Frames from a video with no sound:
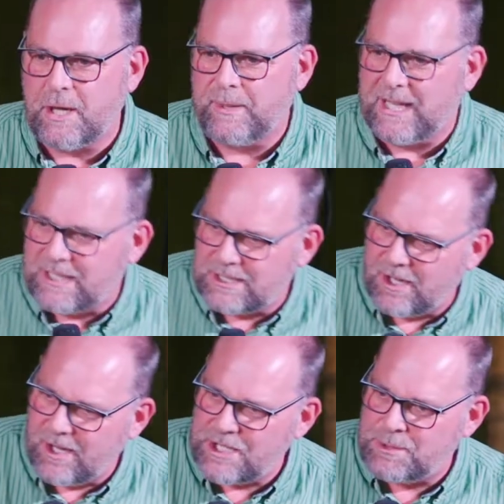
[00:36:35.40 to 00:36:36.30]
us up, get
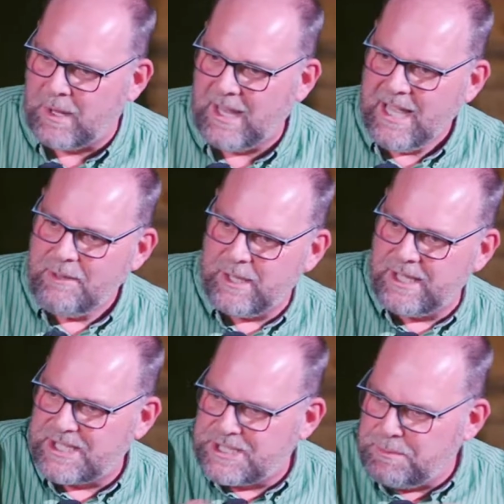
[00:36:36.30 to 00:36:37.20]
encouraged by,
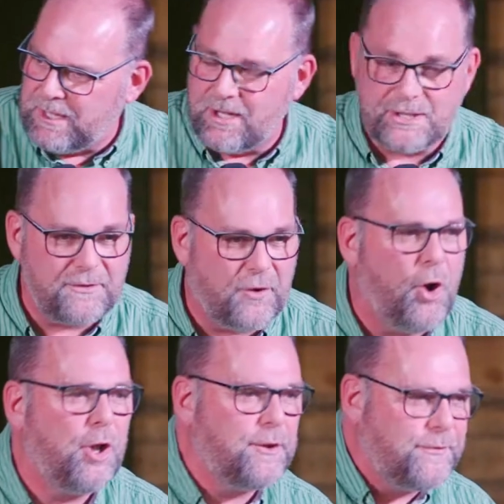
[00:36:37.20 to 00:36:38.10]
by the experience of
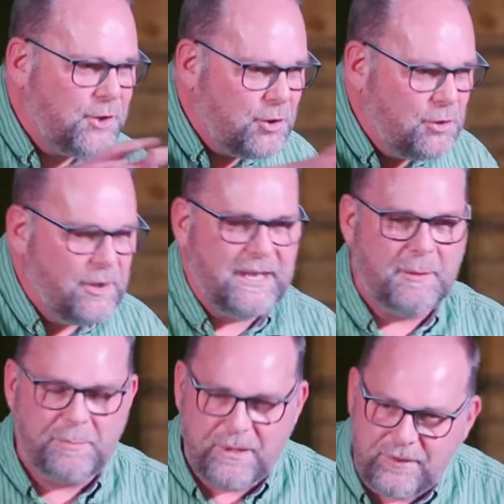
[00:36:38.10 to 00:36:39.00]
all of you
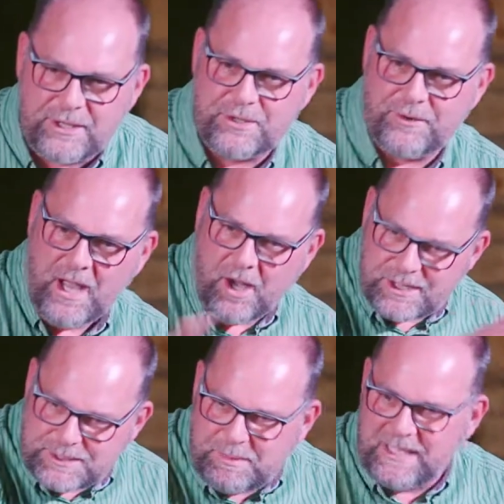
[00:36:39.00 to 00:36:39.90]
and the privilege of
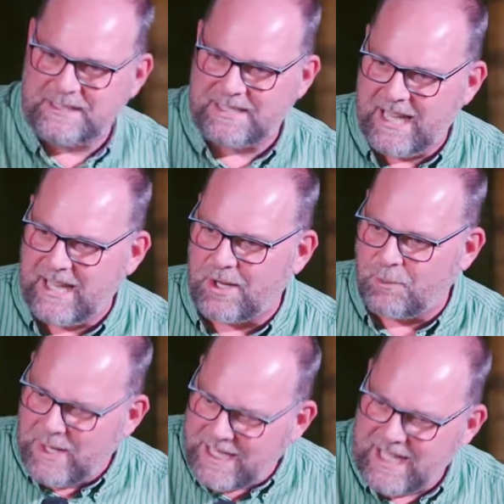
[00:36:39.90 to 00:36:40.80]
us being
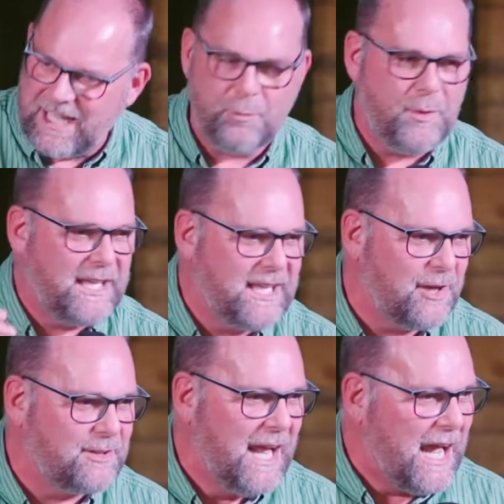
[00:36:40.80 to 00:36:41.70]
together week in, week
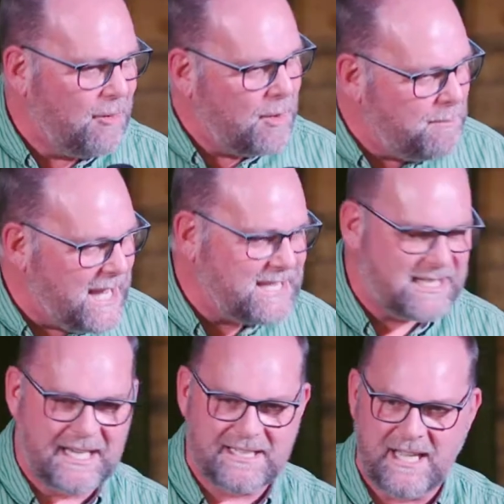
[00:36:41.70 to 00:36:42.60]
out. How
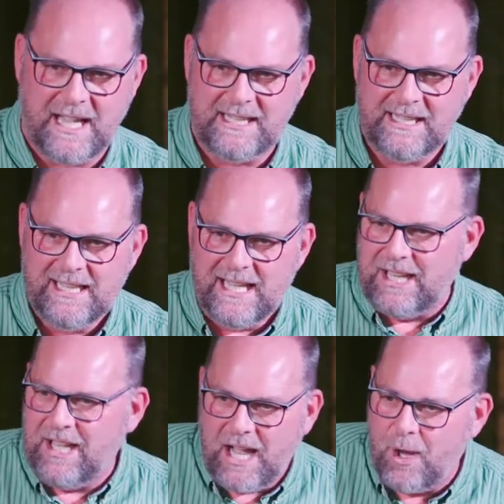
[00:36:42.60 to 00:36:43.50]
amazing is that?
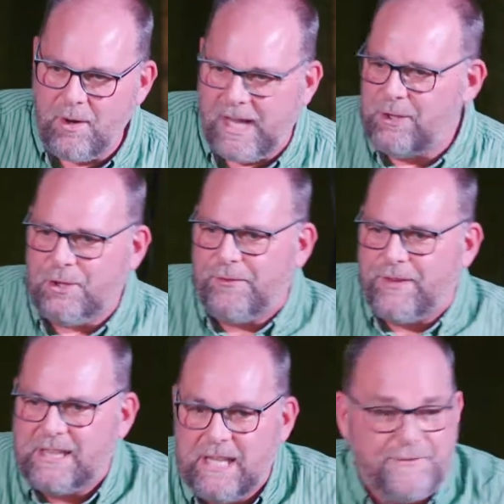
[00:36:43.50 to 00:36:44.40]
Hey, eh, how, I don't know
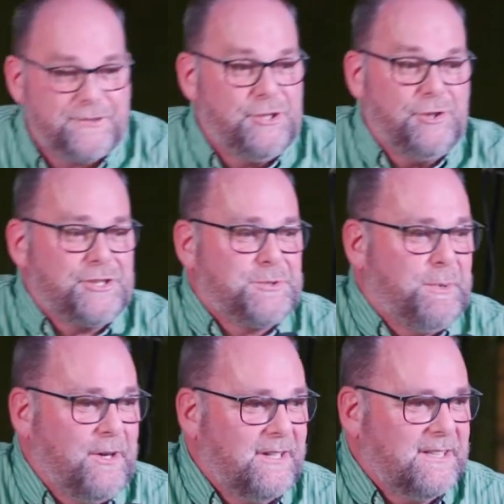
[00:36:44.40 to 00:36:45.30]
if it lifts your
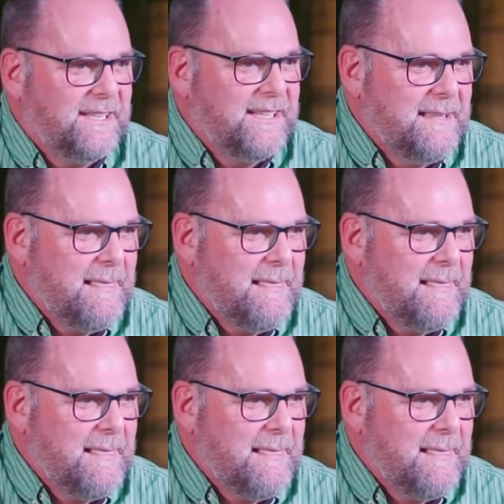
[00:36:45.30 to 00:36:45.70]
spirit